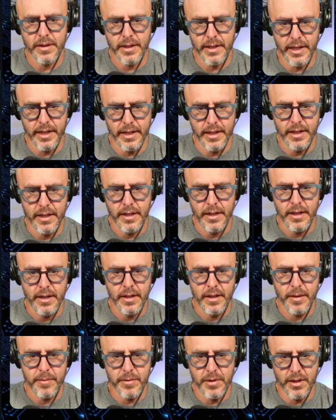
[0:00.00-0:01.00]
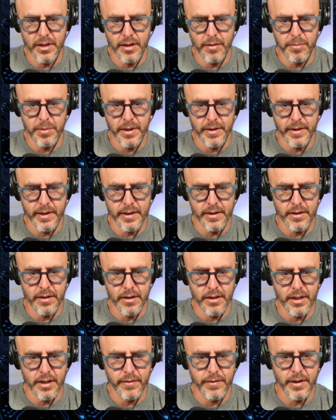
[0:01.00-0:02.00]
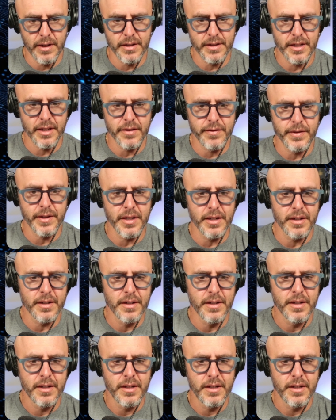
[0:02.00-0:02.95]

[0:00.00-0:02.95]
Okay. Turning off Playwright, turning off RSS feeder.